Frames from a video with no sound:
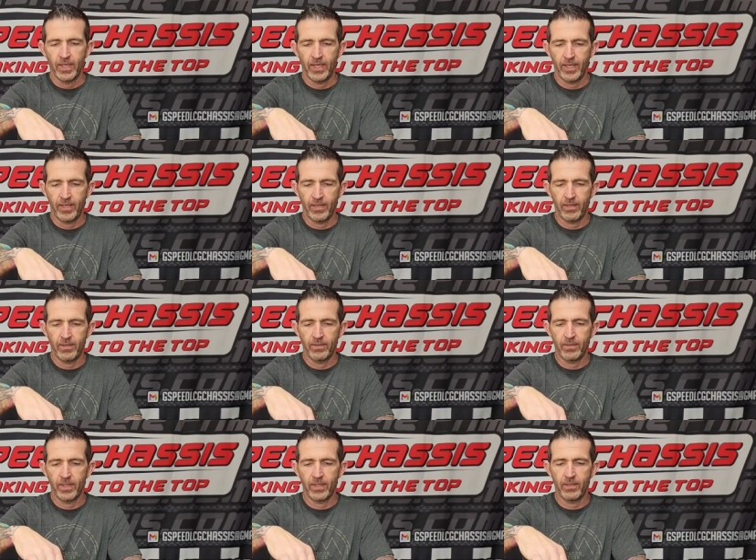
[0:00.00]

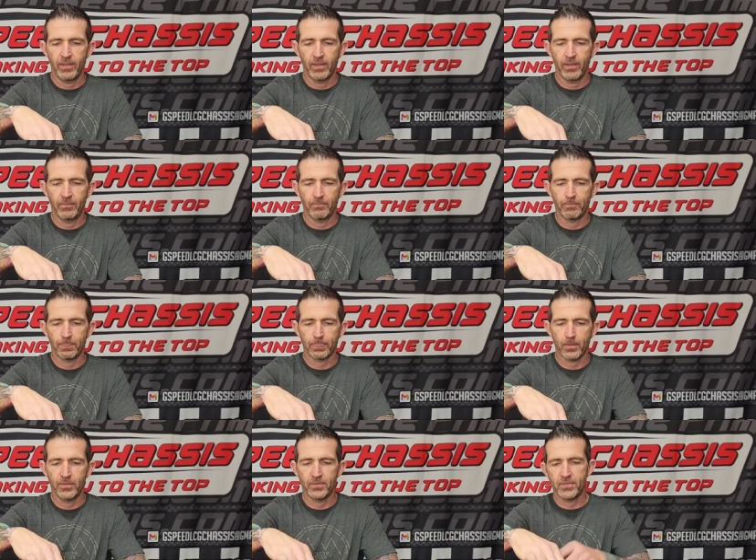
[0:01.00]
And then
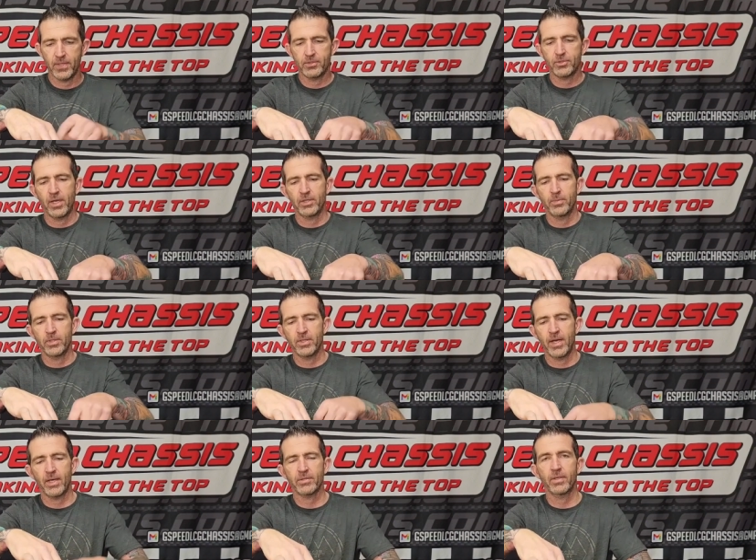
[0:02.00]
the
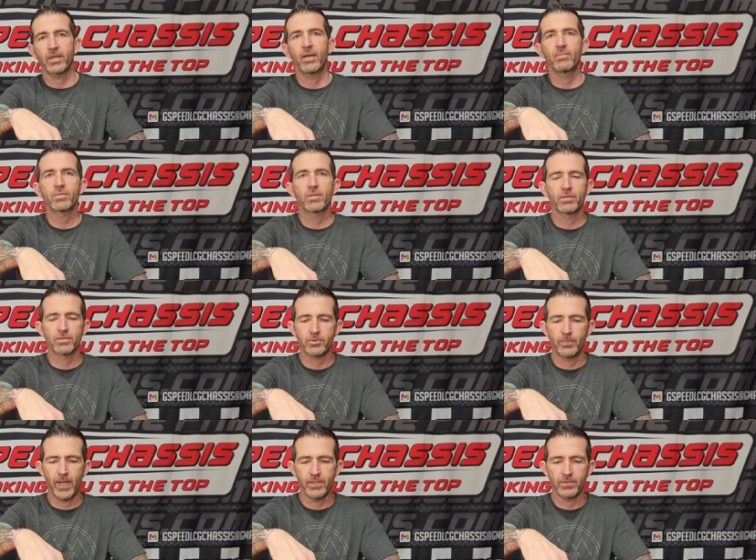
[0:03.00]
transmission actually comes a little
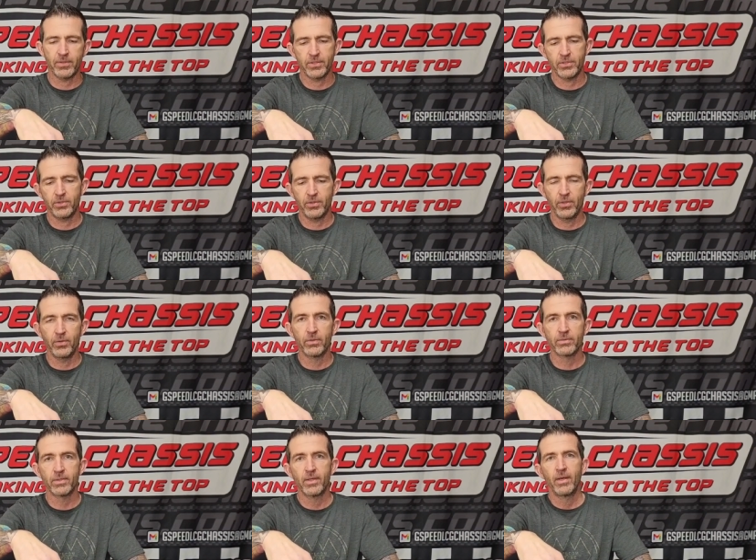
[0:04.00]
spacer that you
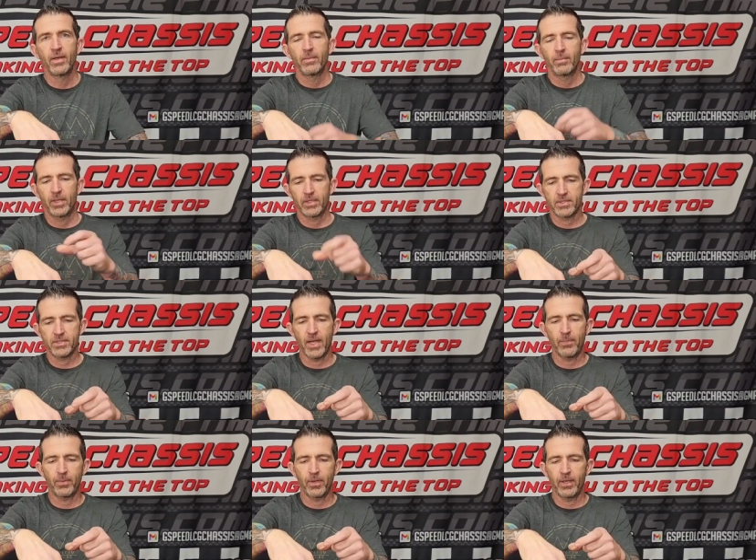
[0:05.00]
use, but it's
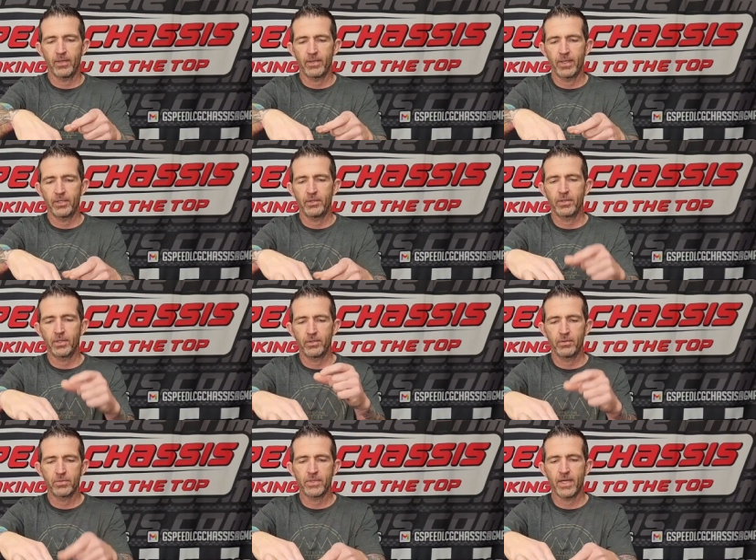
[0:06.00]
separate, and you can
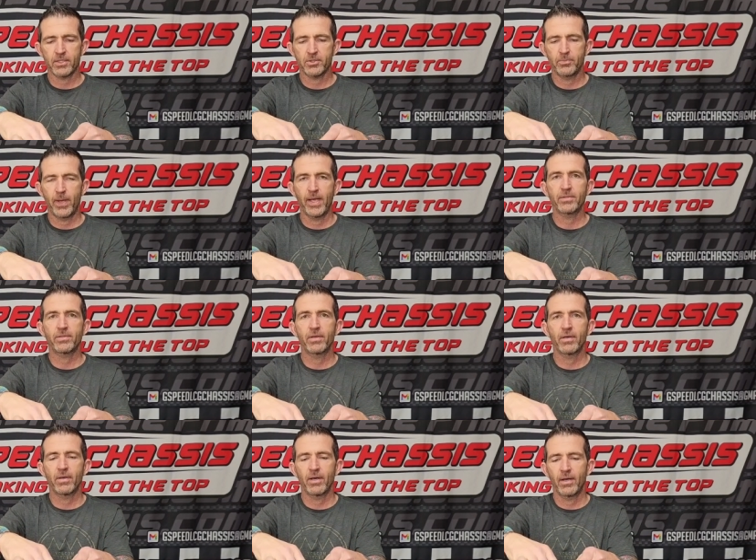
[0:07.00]
use that
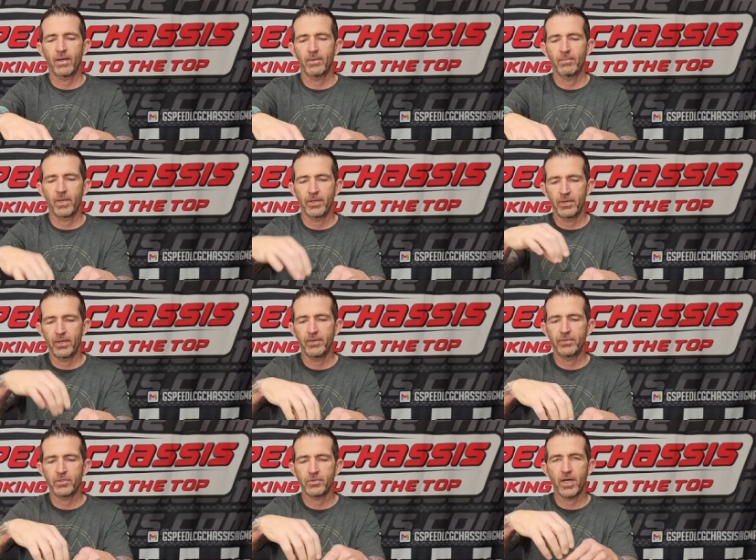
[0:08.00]
spacer
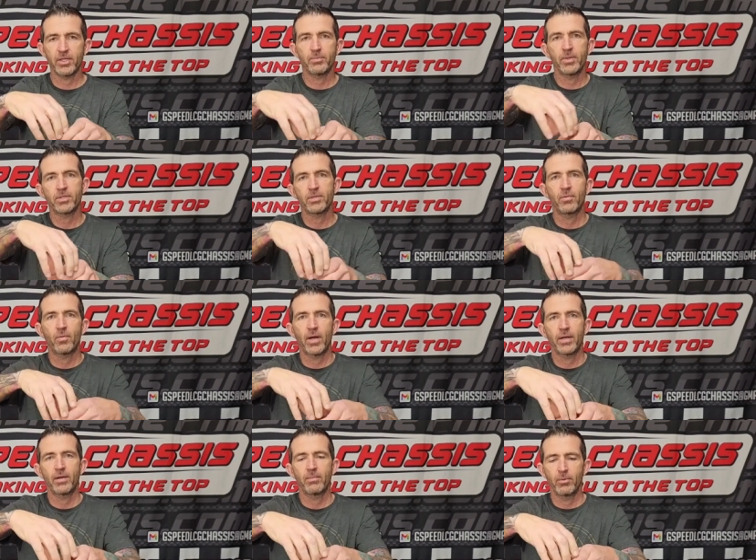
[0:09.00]
underneath the transmission
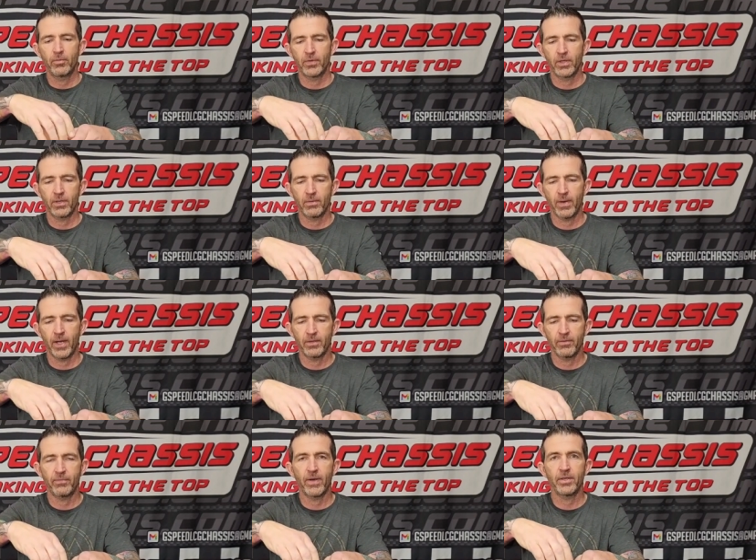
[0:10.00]
while you're moving it around
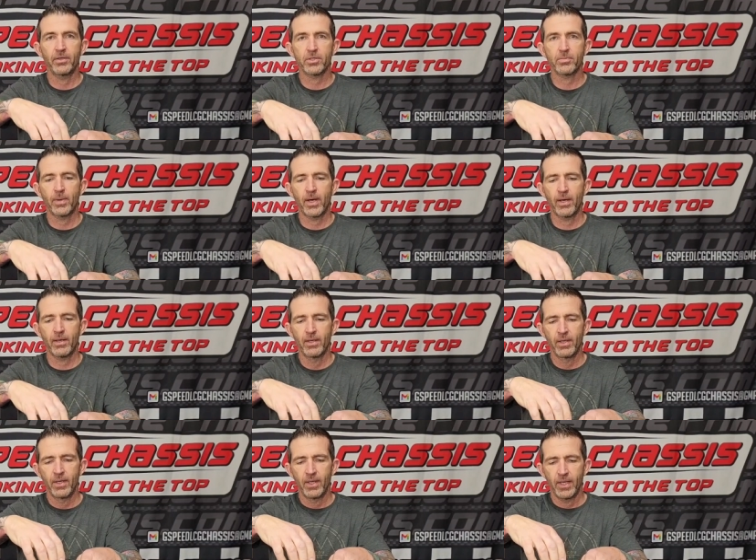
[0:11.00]
to find your spot.
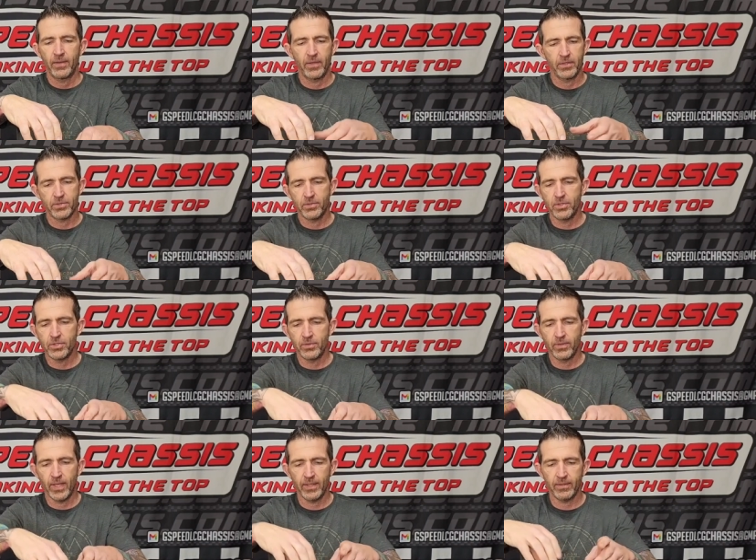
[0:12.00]
And then as soon as
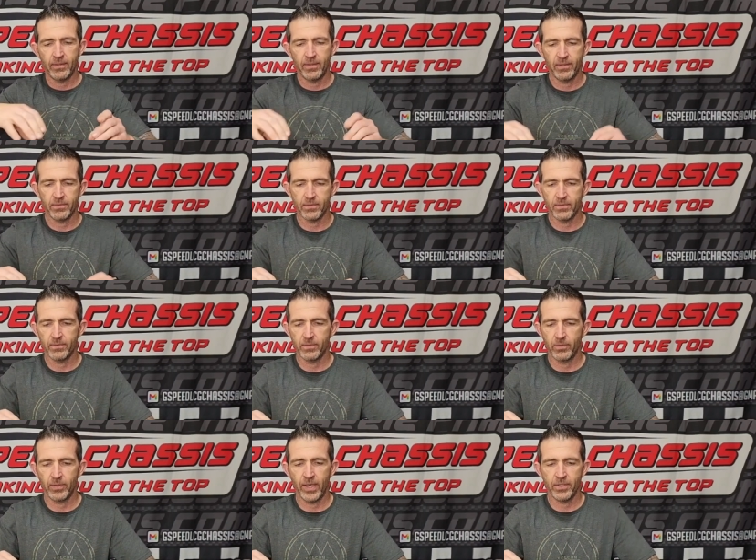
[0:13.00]
you like the
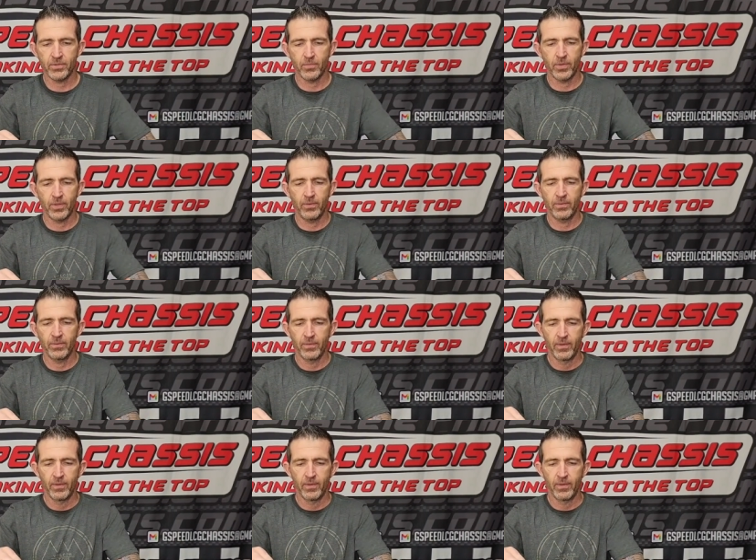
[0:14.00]
location where you